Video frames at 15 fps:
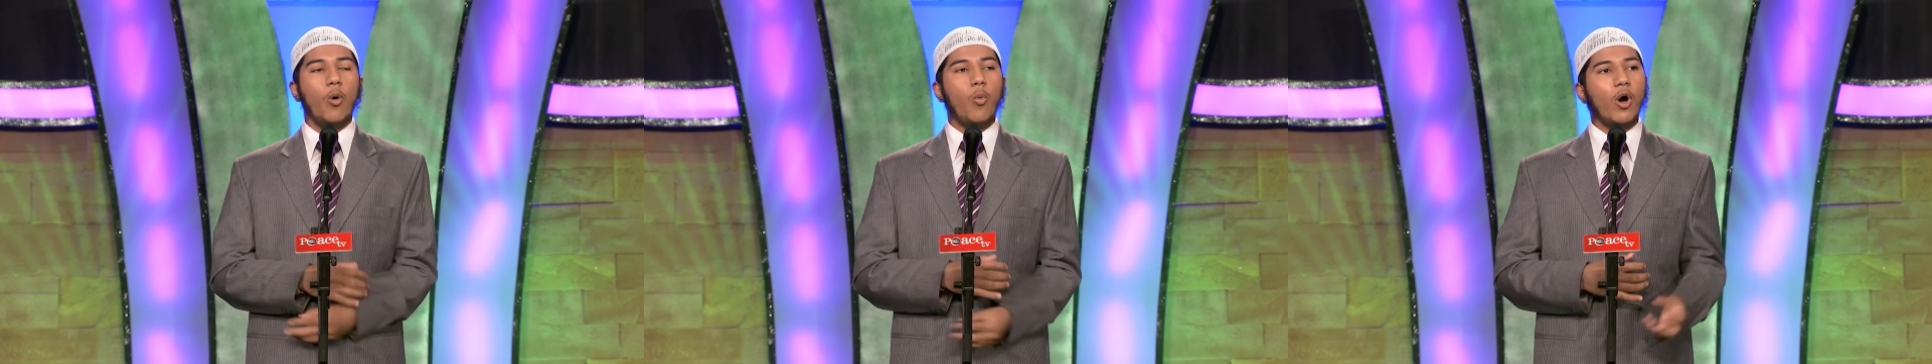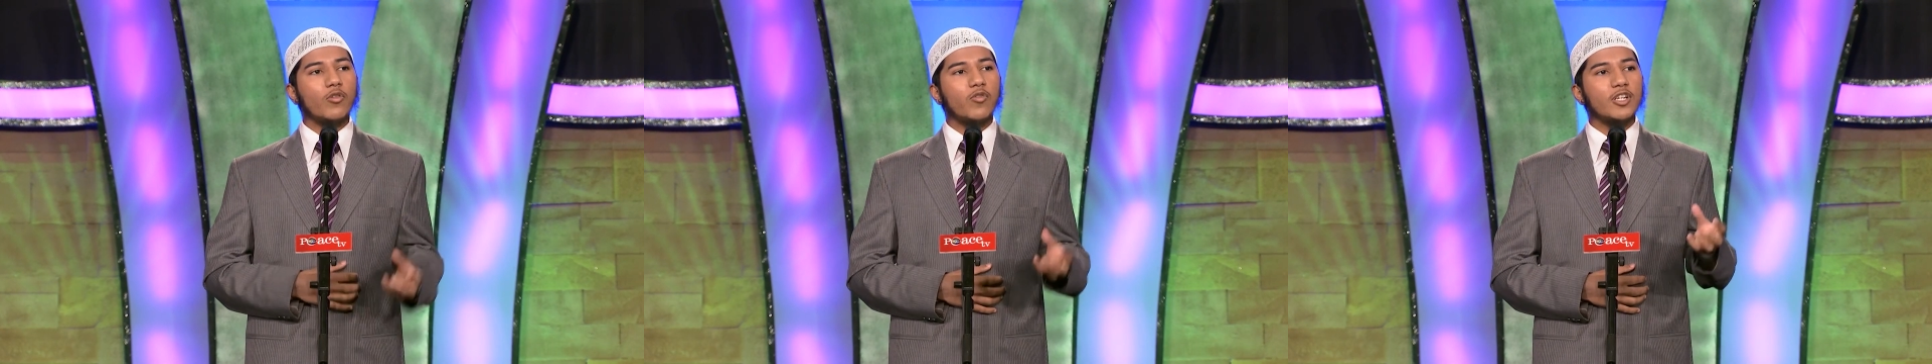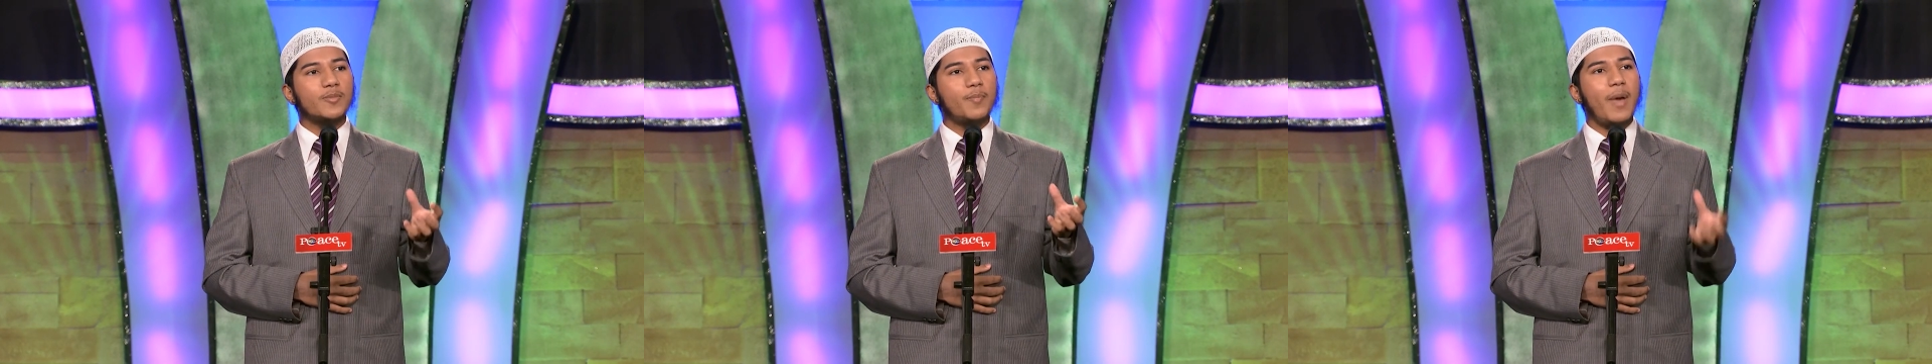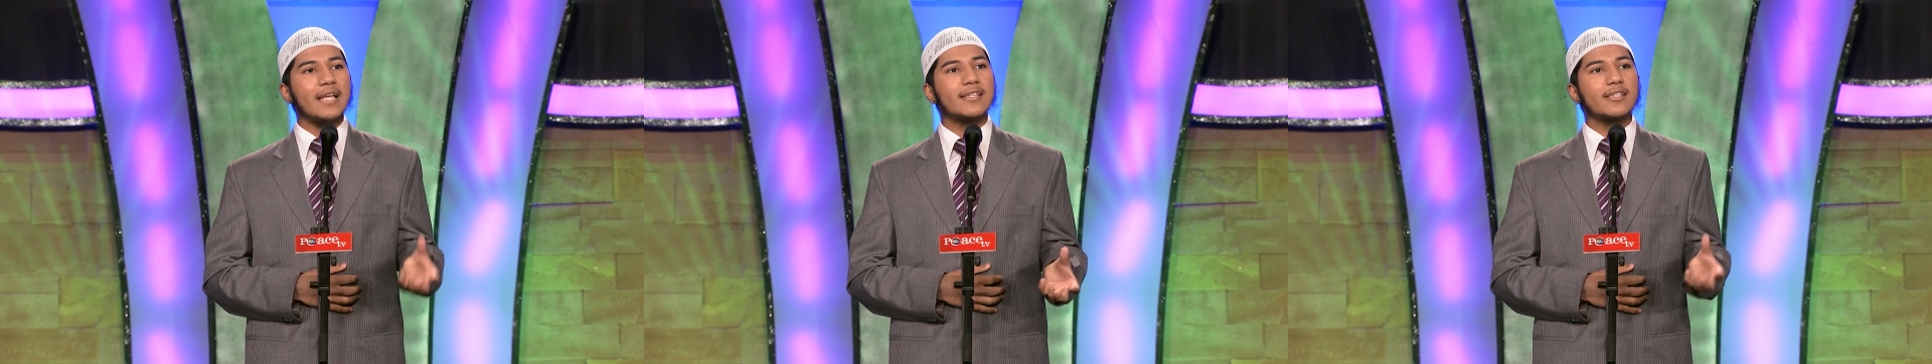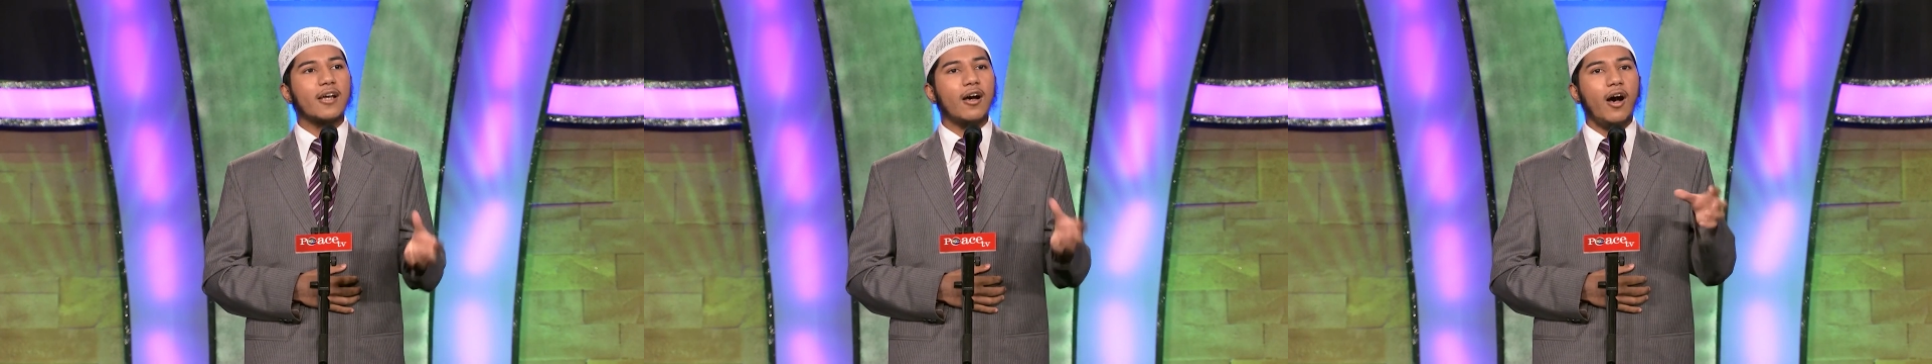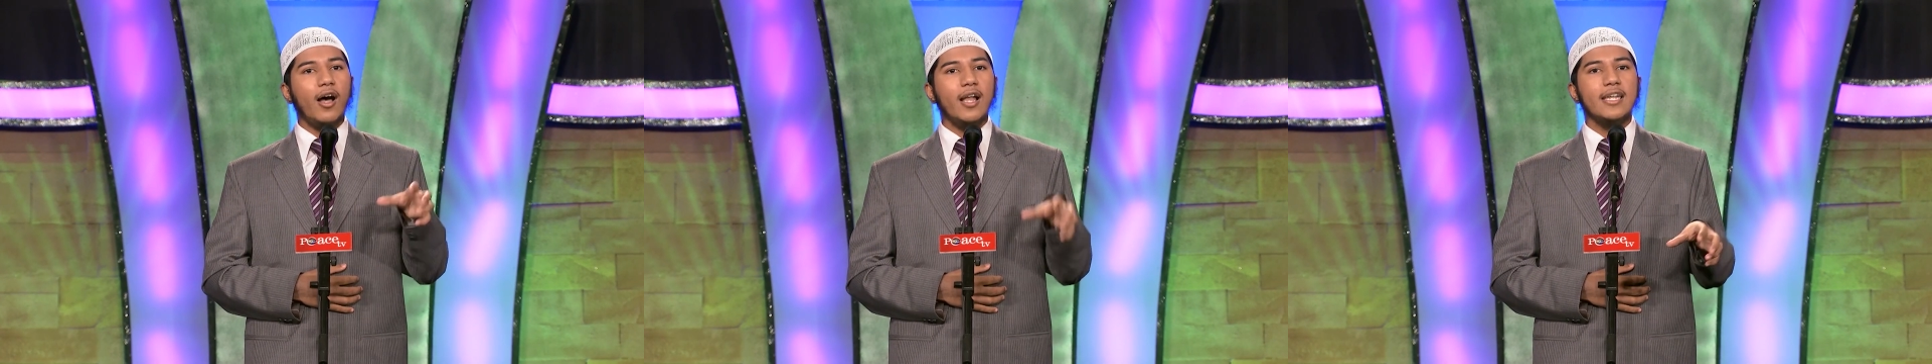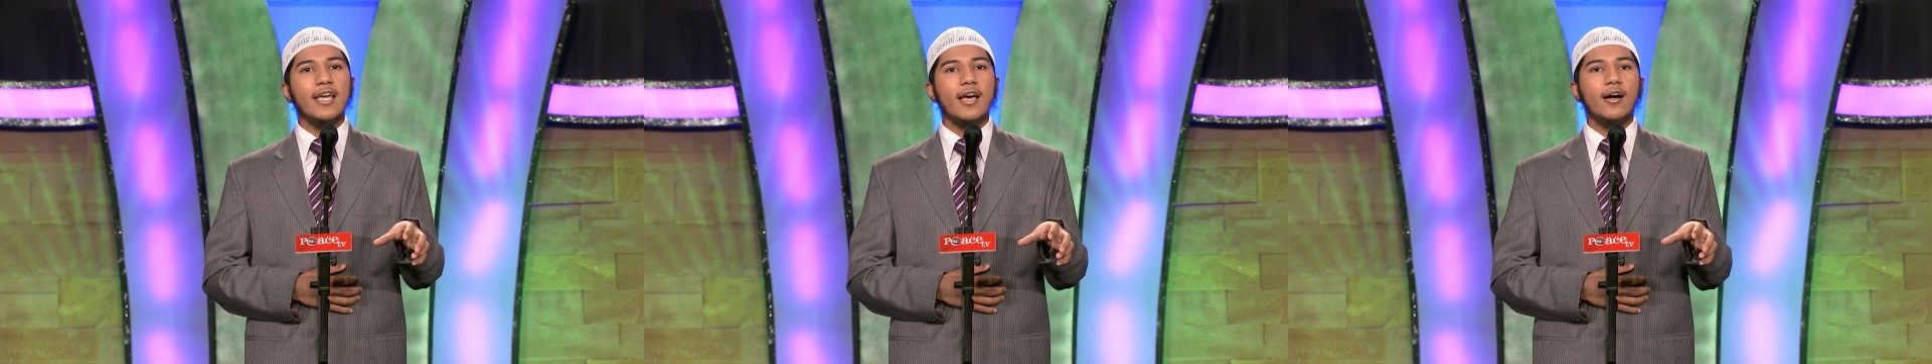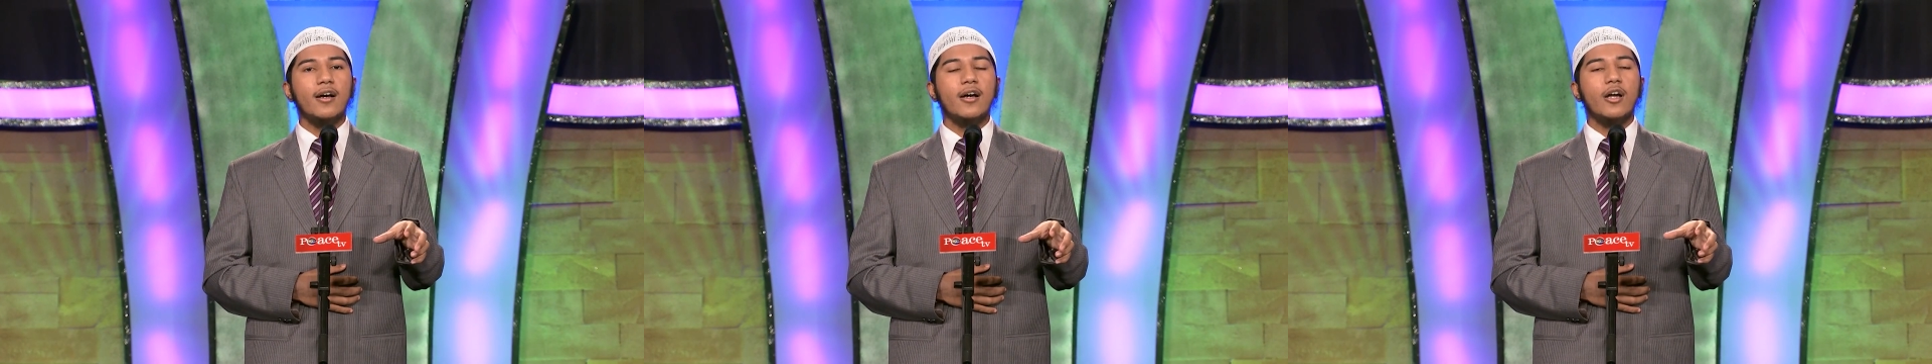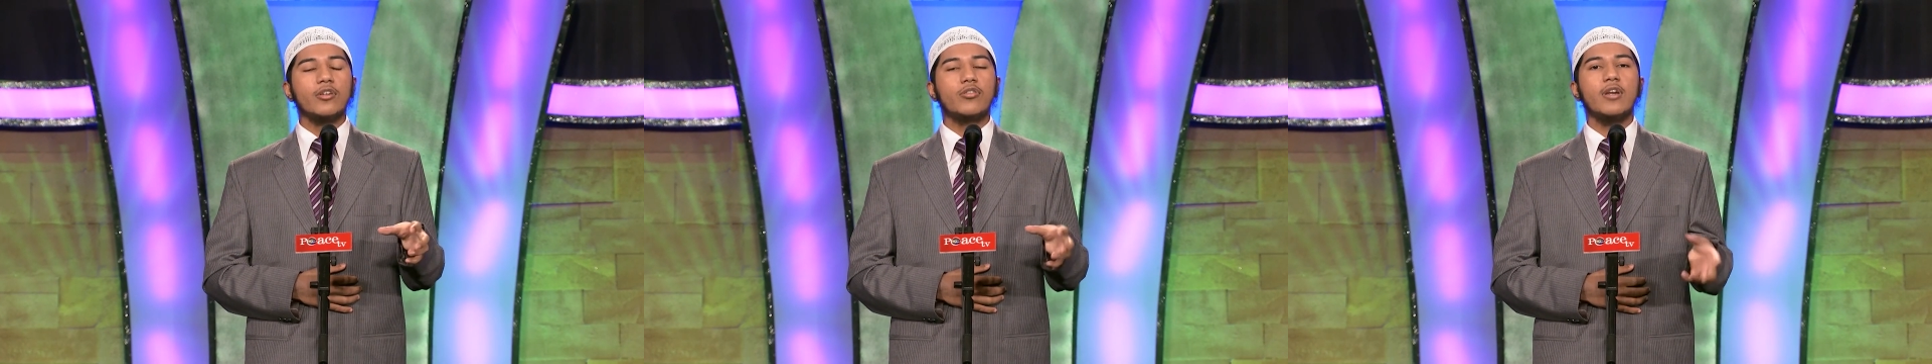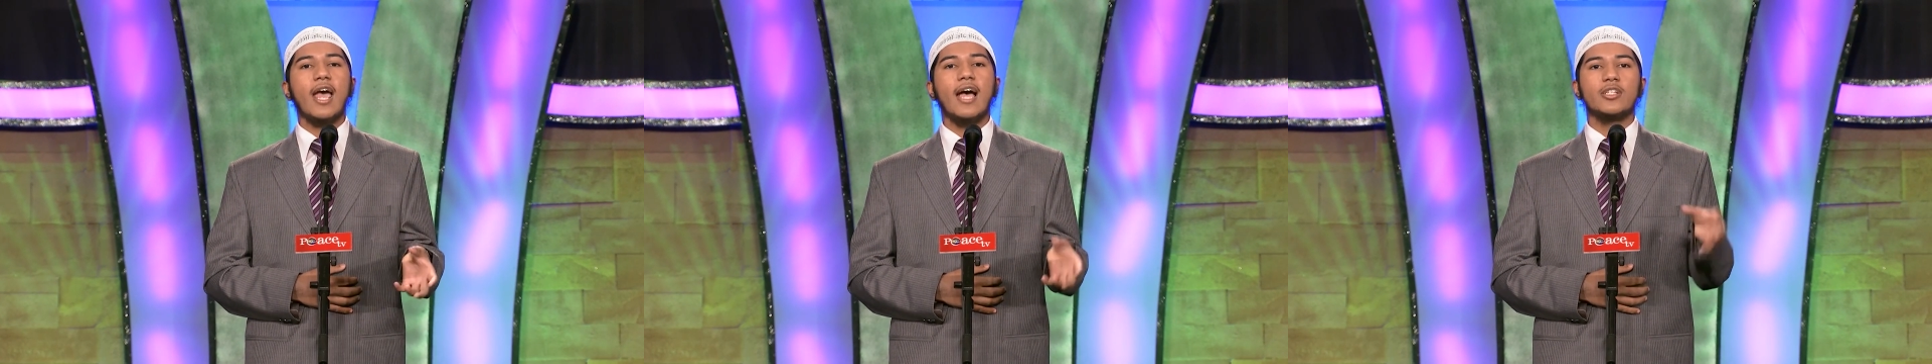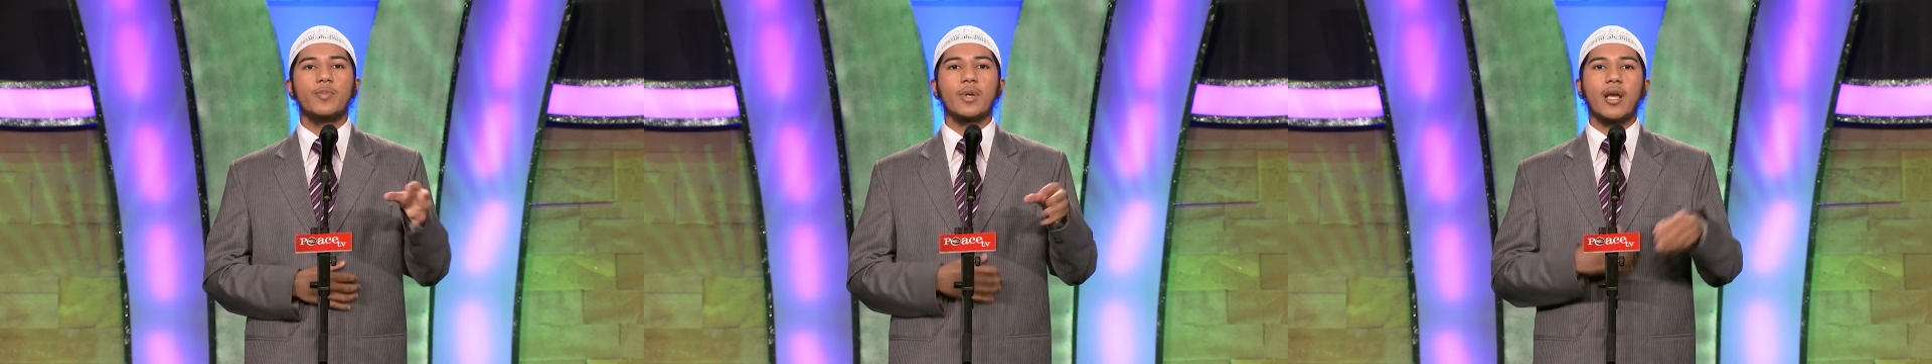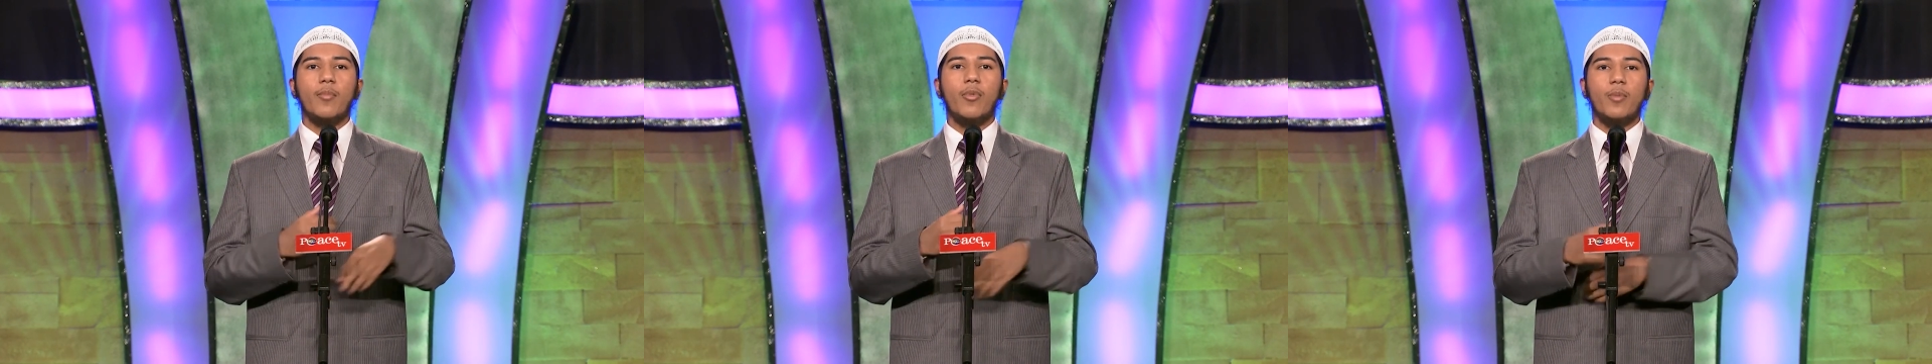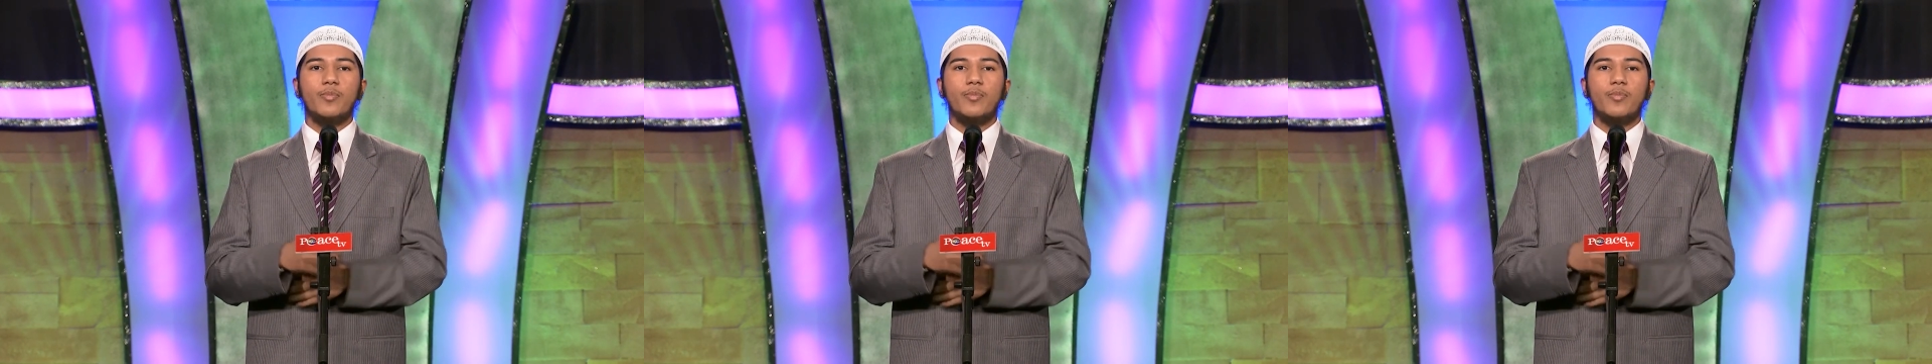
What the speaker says: What was best earlier, today has become